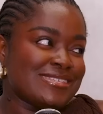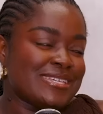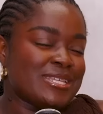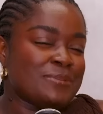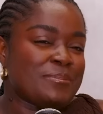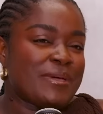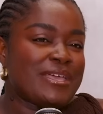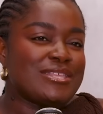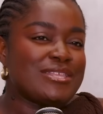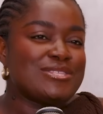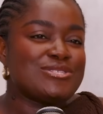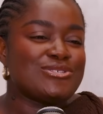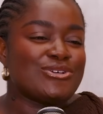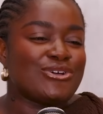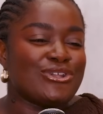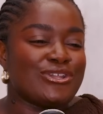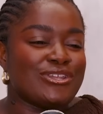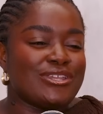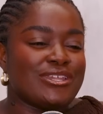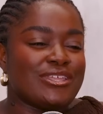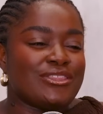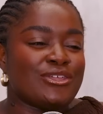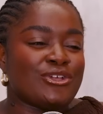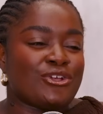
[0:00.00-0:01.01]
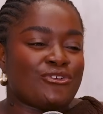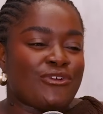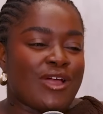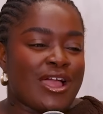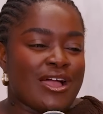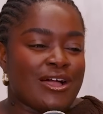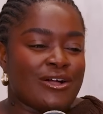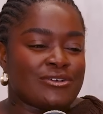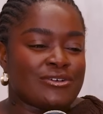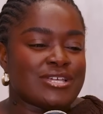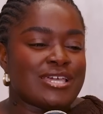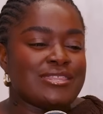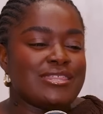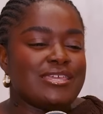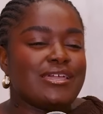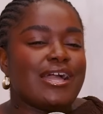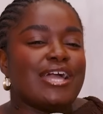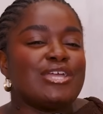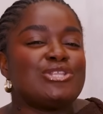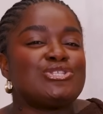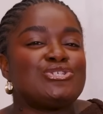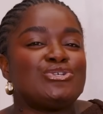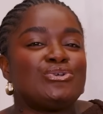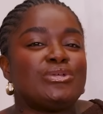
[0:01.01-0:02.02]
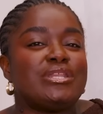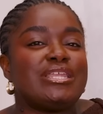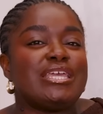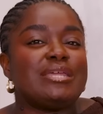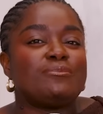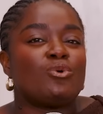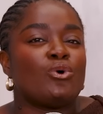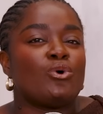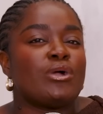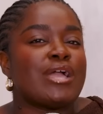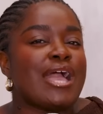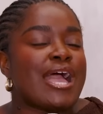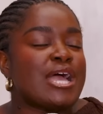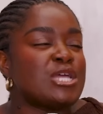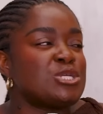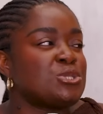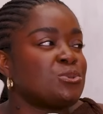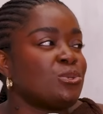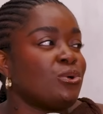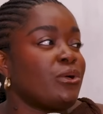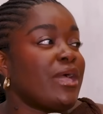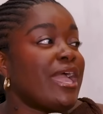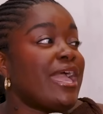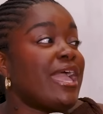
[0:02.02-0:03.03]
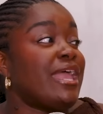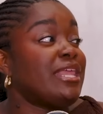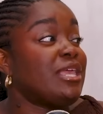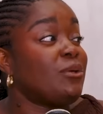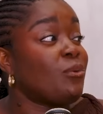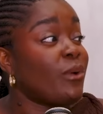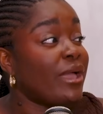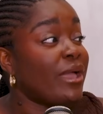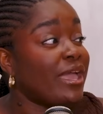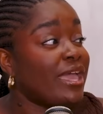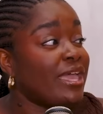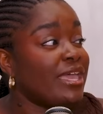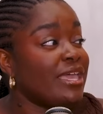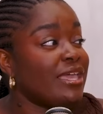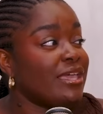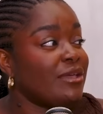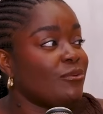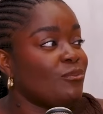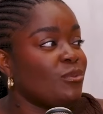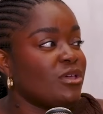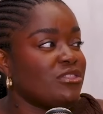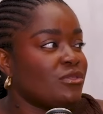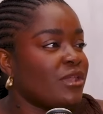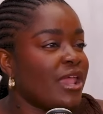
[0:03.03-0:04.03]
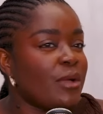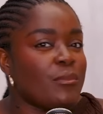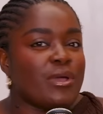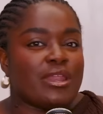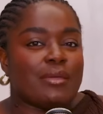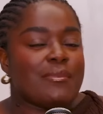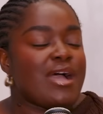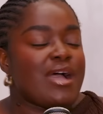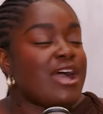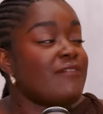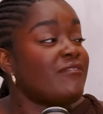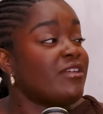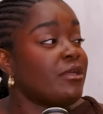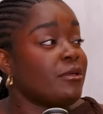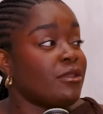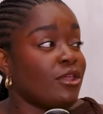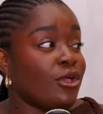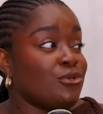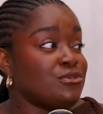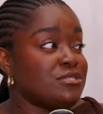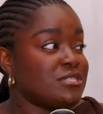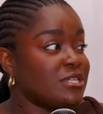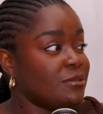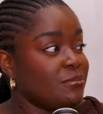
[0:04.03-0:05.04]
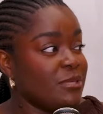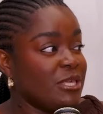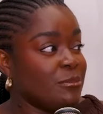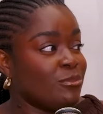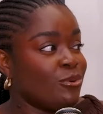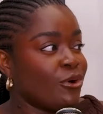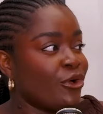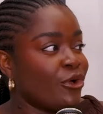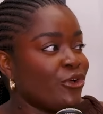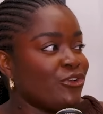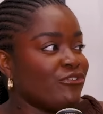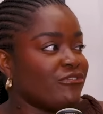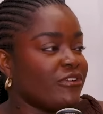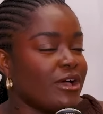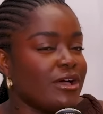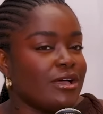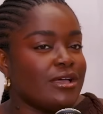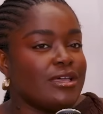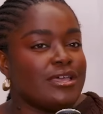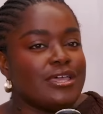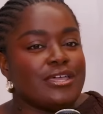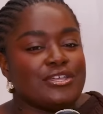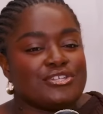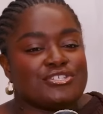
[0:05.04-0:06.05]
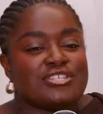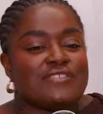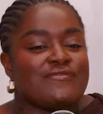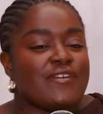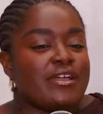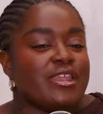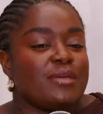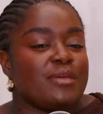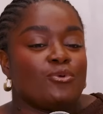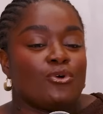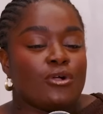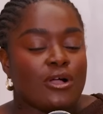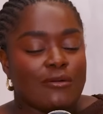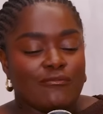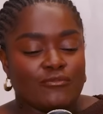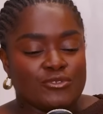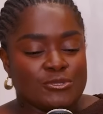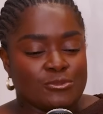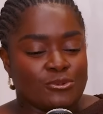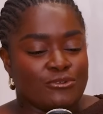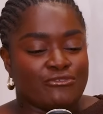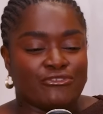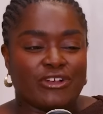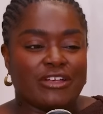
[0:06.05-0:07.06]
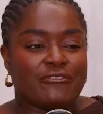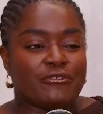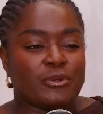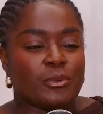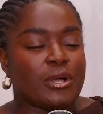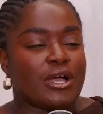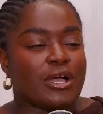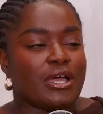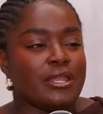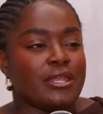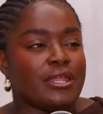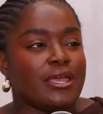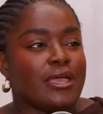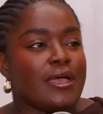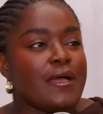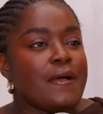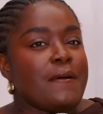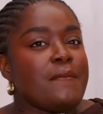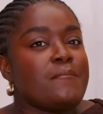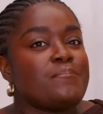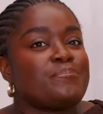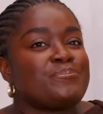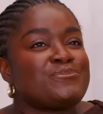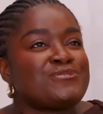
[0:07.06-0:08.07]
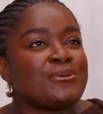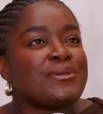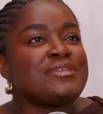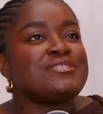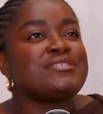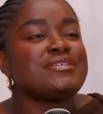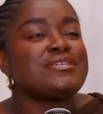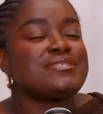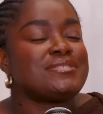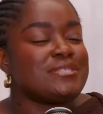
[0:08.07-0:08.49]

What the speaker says: It depends on the crowd. I think I do lean more casual anyway with like when I'm having and hosting people over. So I find it more comfortable for everyone. So it does